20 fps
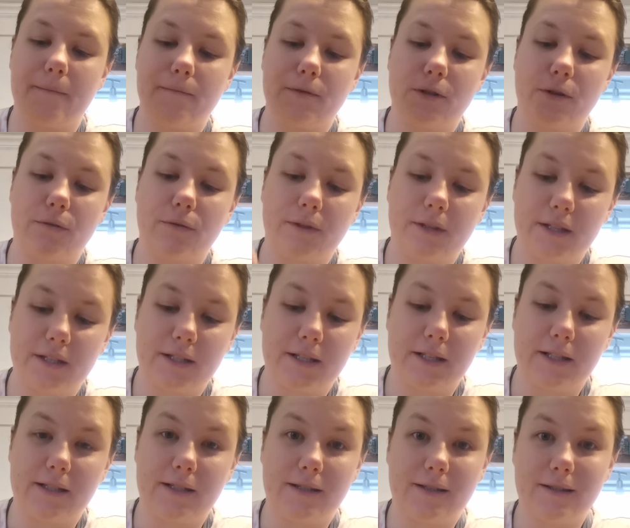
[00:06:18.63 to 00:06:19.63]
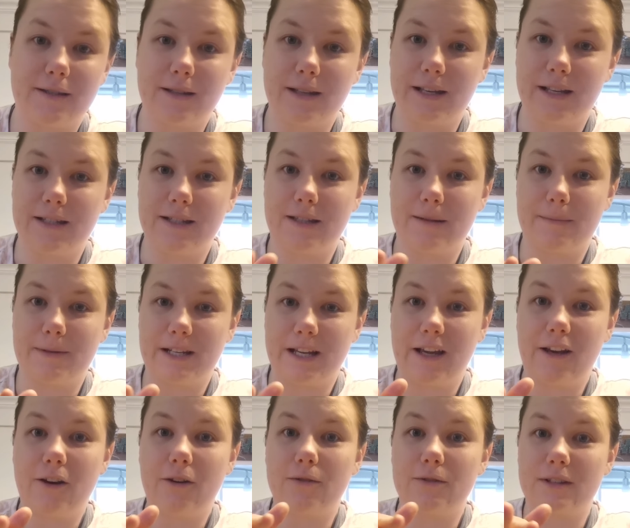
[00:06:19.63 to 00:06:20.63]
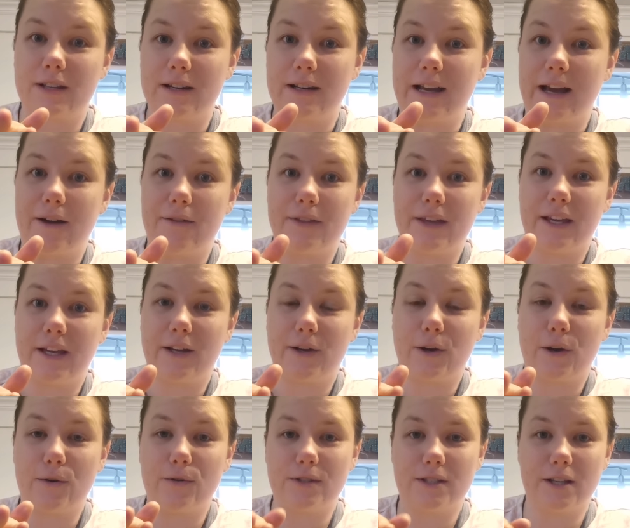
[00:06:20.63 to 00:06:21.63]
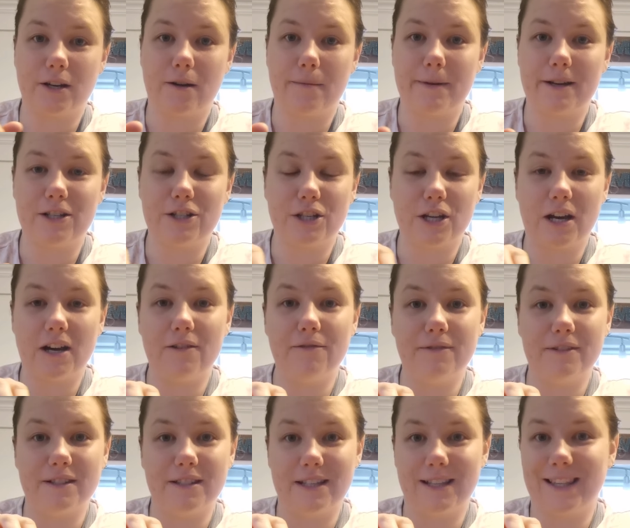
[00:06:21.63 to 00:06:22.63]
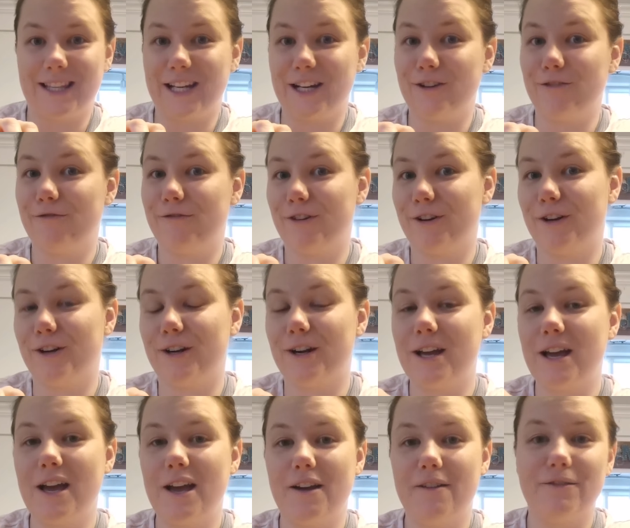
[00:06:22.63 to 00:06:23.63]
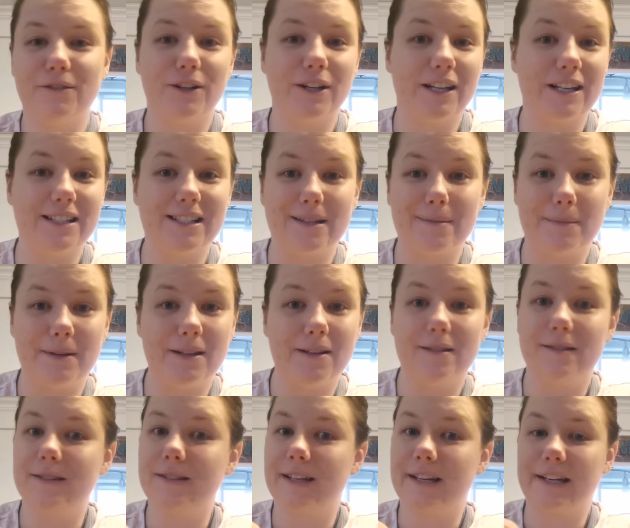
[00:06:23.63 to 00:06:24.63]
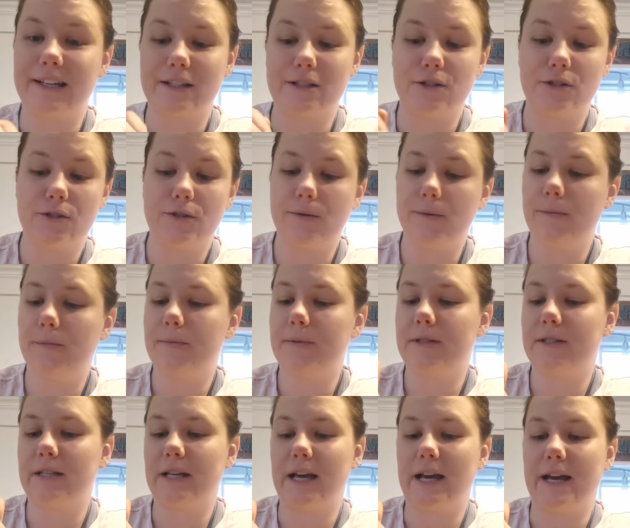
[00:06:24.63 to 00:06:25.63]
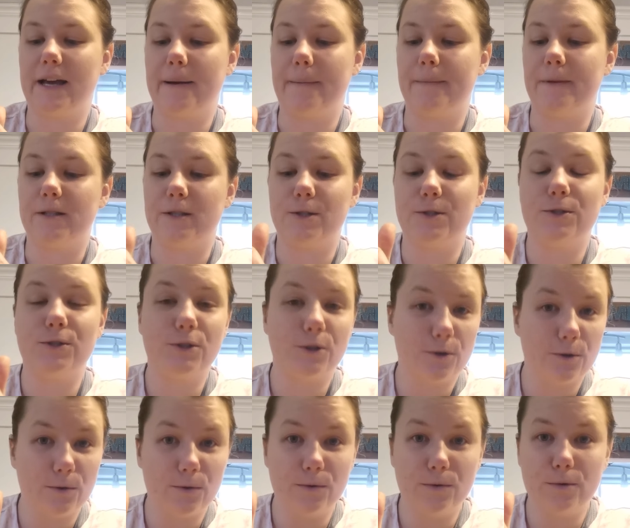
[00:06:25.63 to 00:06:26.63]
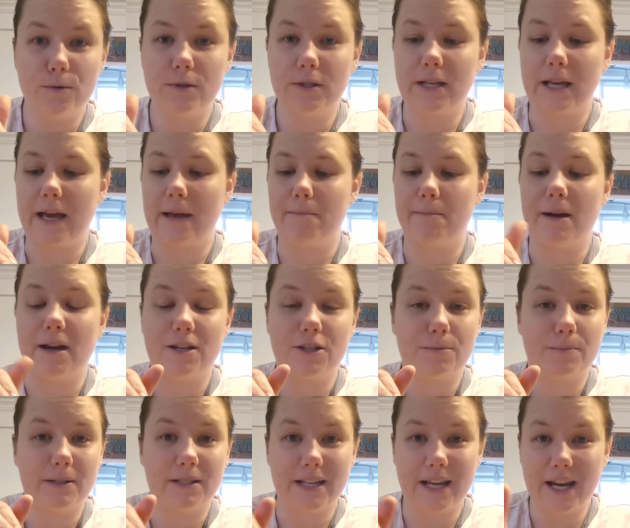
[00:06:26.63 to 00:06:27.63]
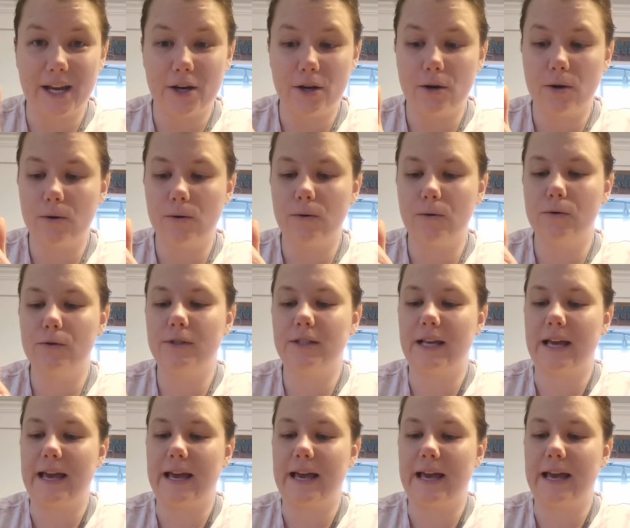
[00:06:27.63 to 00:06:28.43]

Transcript: So this is the potatoes, and now they can go sit on my shelf and sit there for easy meals, like in soups and stews and mashed potatoes.